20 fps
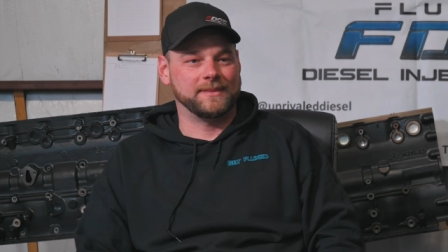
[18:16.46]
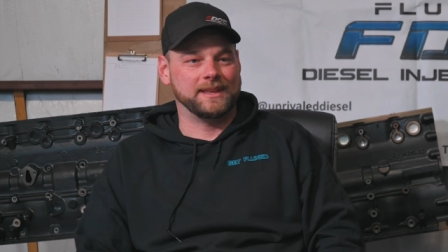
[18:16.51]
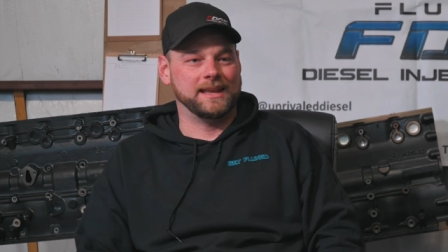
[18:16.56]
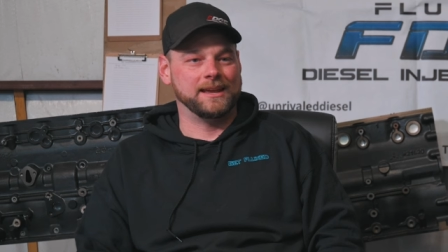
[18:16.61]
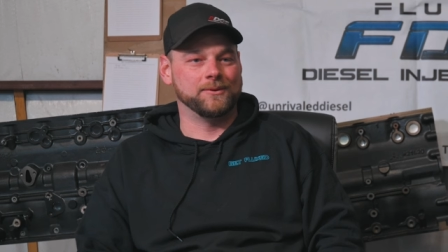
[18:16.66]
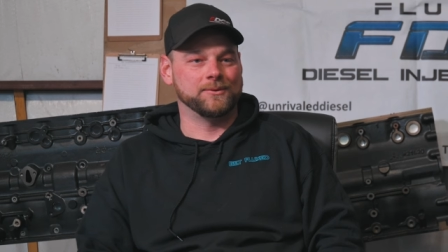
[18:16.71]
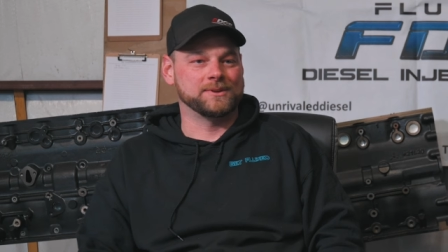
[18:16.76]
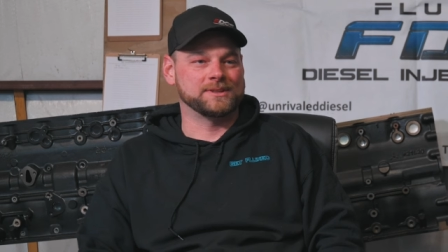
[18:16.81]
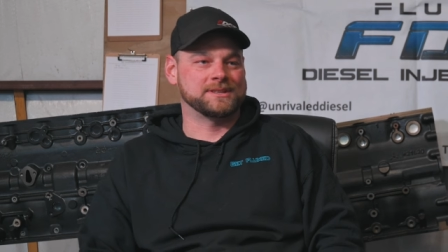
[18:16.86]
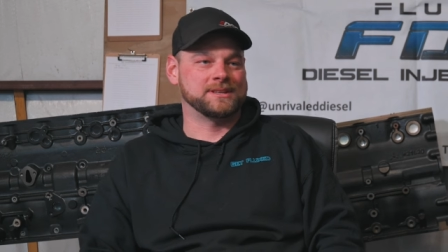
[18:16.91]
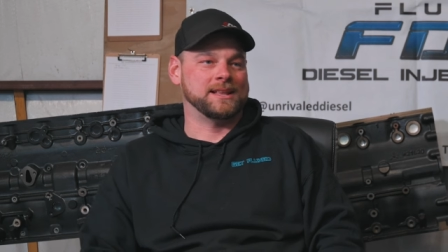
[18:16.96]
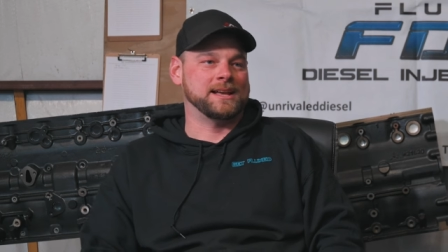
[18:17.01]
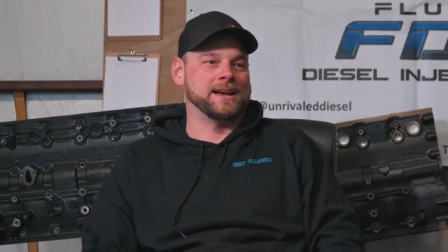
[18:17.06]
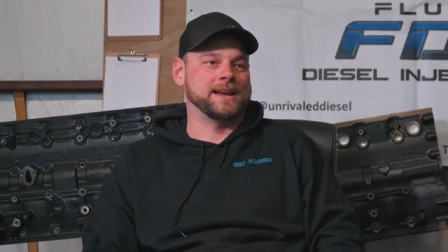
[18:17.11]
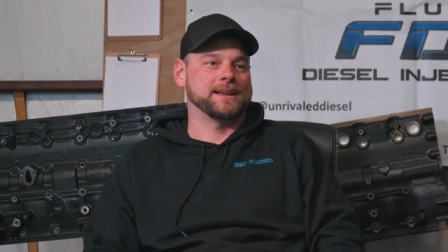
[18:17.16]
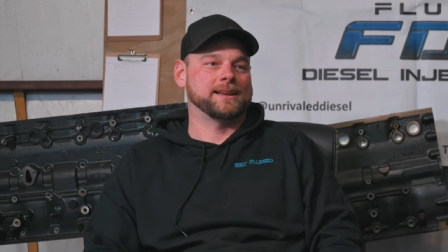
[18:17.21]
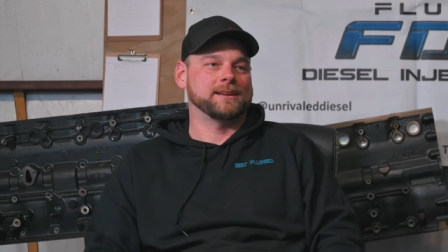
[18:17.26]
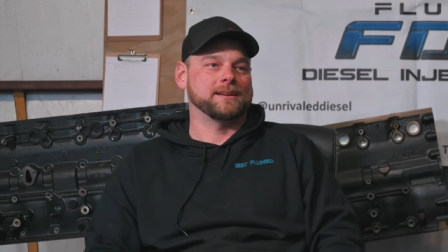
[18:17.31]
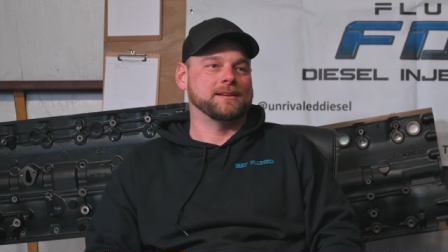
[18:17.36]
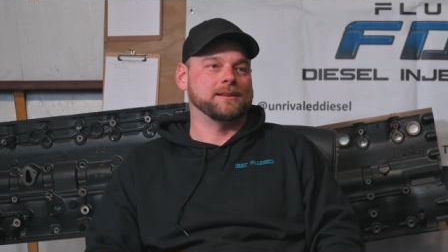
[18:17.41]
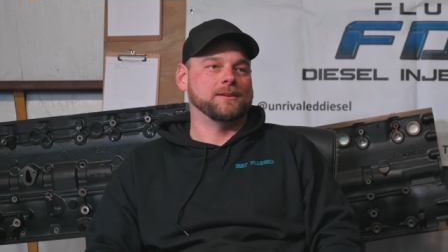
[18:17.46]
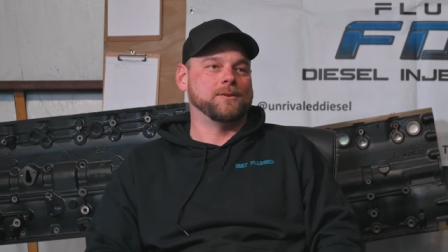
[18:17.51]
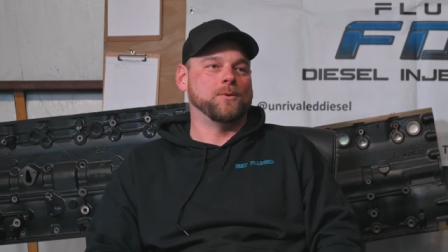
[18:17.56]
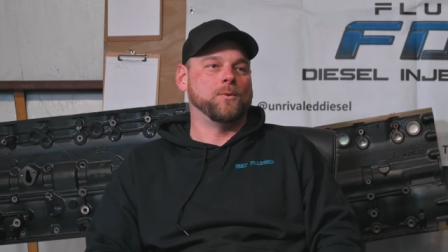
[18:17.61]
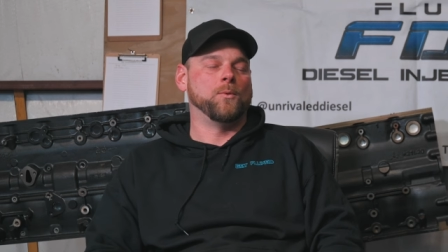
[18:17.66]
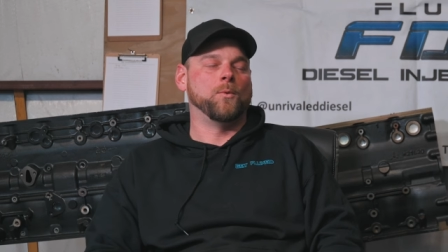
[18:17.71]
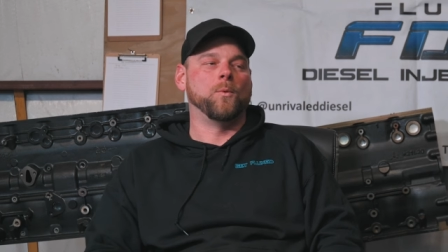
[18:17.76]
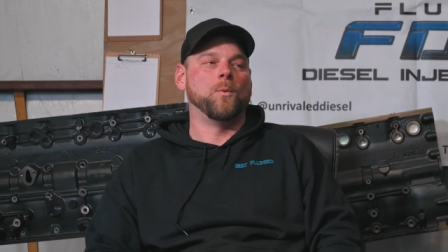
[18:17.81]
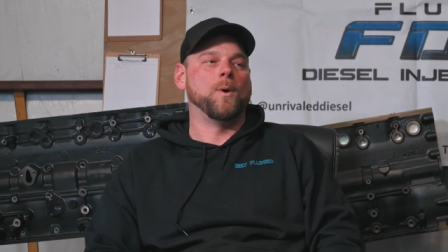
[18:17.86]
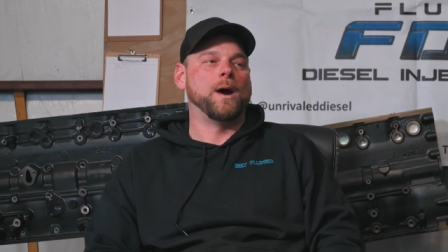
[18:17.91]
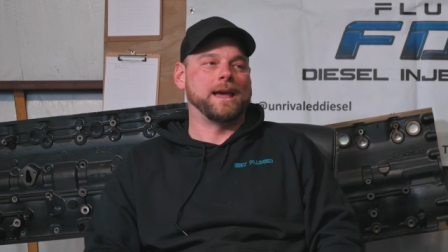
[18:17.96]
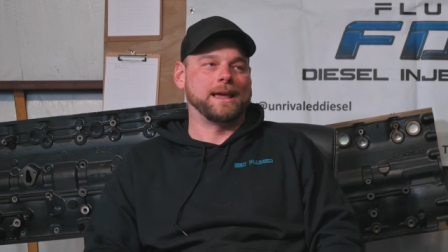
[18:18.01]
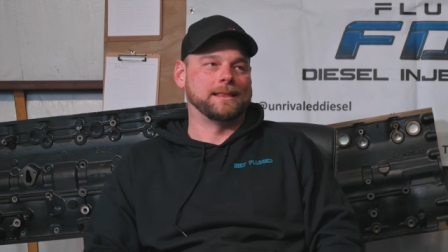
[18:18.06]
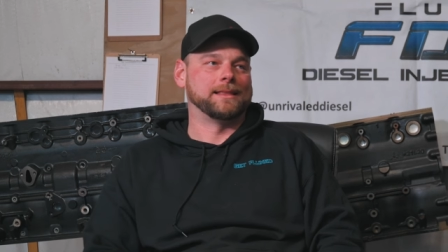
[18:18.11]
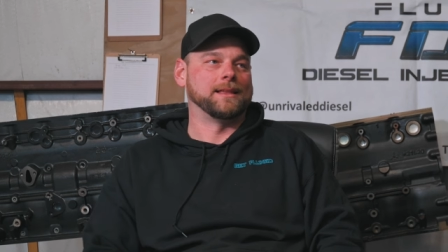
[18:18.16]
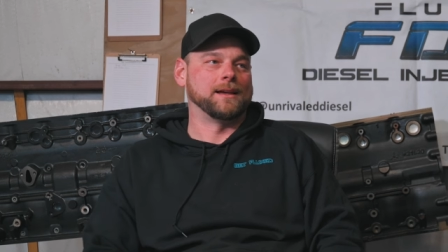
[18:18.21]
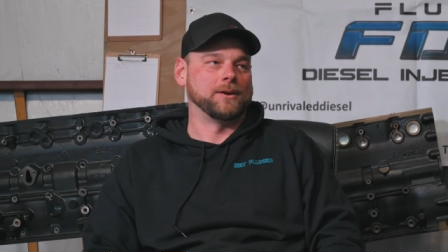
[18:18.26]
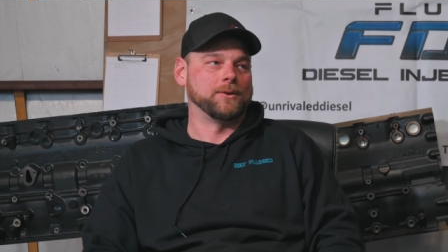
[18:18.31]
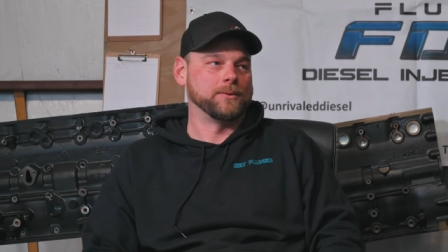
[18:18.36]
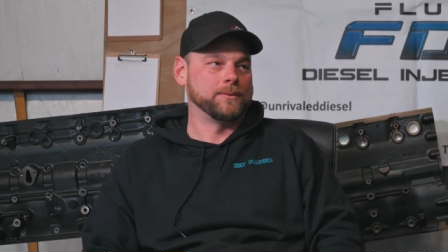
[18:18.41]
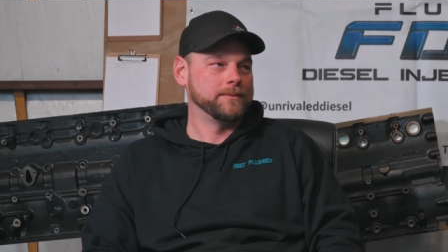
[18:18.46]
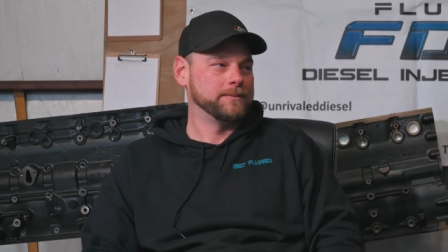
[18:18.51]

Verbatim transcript: it was like way low.